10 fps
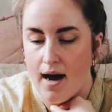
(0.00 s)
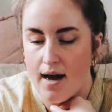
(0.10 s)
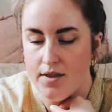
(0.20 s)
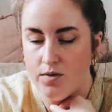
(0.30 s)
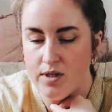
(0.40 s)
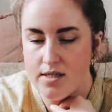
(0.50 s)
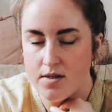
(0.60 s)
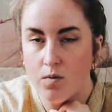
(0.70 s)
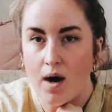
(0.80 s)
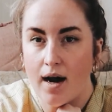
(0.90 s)
The
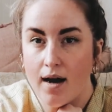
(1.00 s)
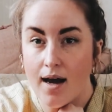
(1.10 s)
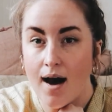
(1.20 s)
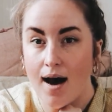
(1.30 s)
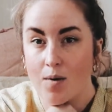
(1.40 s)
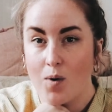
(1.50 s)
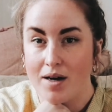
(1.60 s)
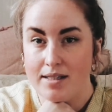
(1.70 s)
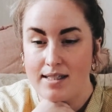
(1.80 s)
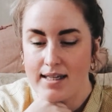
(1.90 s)
reason why I
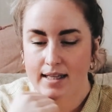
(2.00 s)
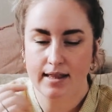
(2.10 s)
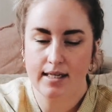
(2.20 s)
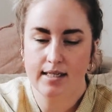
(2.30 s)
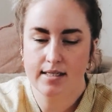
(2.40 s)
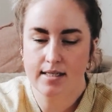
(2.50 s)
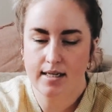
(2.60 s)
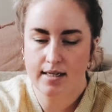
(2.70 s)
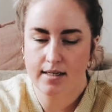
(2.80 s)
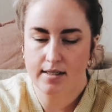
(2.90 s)
wanted to get these
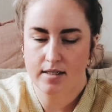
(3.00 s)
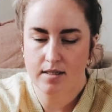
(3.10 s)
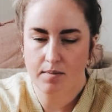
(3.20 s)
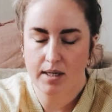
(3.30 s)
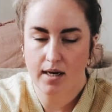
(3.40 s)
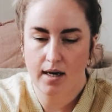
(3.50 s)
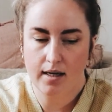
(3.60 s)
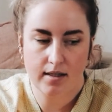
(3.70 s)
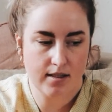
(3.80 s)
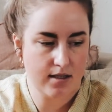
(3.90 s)
is
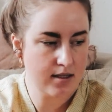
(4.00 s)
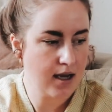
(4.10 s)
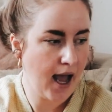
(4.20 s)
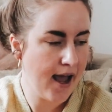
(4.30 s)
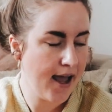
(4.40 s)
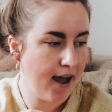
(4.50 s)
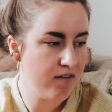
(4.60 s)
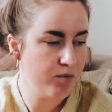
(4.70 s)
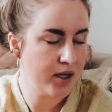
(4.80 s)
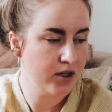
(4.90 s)
because I
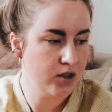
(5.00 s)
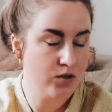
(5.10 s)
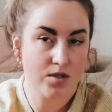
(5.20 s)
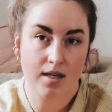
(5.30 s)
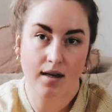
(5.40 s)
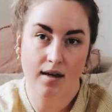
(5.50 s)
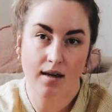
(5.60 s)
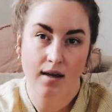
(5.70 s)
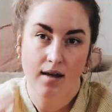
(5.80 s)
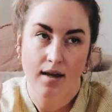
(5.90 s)
have been using
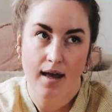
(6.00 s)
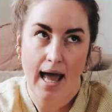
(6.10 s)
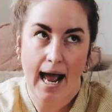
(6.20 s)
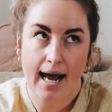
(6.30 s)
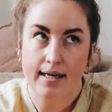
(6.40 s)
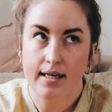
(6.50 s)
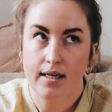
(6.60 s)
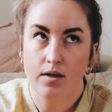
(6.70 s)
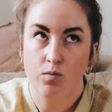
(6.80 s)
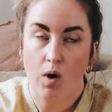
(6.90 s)

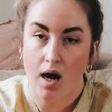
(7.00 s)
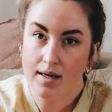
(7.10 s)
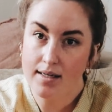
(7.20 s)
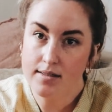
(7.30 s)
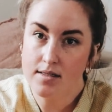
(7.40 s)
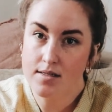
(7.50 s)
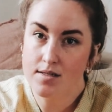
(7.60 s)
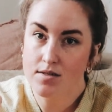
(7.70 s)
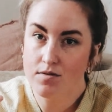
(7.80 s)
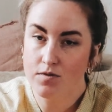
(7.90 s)
Addy
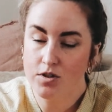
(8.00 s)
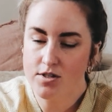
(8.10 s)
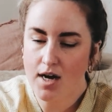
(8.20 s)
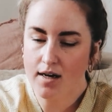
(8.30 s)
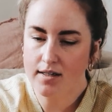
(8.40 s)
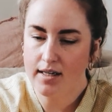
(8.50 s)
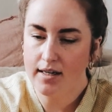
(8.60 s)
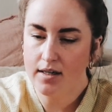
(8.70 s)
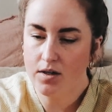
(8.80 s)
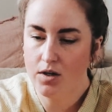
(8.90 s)
Rockets for sock
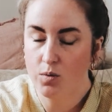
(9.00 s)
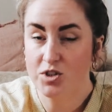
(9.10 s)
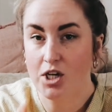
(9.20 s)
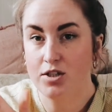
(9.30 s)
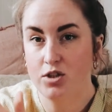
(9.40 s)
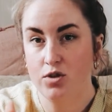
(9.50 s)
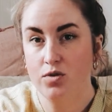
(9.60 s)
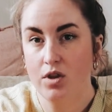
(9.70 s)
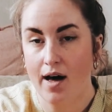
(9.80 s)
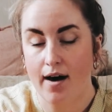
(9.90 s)
knitting, which I
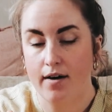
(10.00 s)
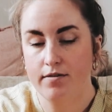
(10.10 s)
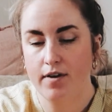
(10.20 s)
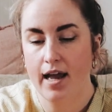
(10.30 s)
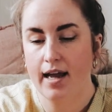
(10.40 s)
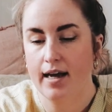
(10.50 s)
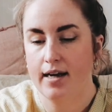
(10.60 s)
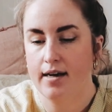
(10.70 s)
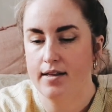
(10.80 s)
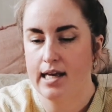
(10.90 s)
do love,
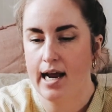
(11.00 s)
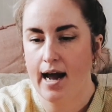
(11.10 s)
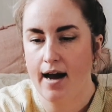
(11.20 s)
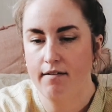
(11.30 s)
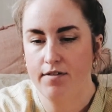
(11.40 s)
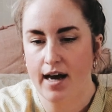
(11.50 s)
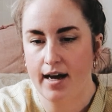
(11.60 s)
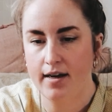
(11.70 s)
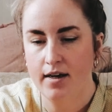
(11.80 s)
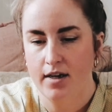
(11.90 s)
and they have
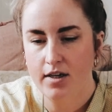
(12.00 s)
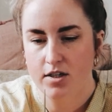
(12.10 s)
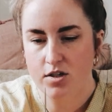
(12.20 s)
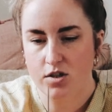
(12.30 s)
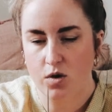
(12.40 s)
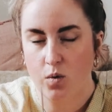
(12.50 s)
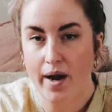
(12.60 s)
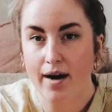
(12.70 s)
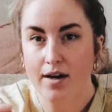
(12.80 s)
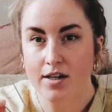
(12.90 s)
that
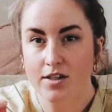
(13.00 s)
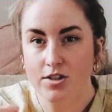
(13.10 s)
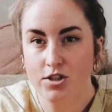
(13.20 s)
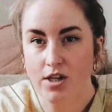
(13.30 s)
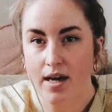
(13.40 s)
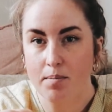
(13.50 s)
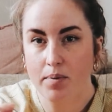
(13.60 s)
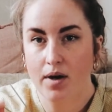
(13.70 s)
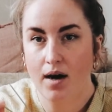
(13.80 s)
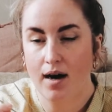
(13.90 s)
square shape
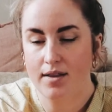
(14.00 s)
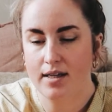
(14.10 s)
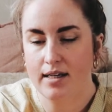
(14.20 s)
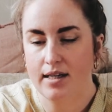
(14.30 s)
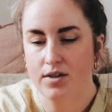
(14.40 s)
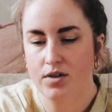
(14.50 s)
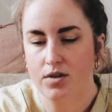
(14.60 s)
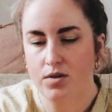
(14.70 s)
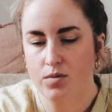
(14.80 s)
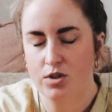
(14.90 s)
on the
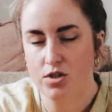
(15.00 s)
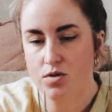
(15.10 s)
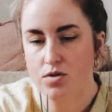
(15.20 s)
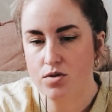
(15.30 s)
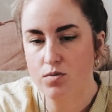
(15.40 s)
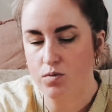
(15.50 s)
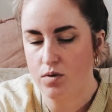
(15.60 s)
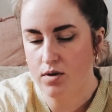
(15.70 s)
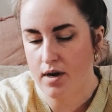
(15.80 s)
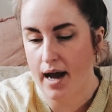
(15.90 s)
needle, which is
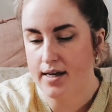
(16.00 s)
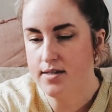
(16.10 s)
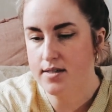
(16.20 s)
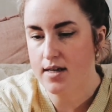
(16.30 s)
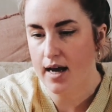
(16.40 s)
nice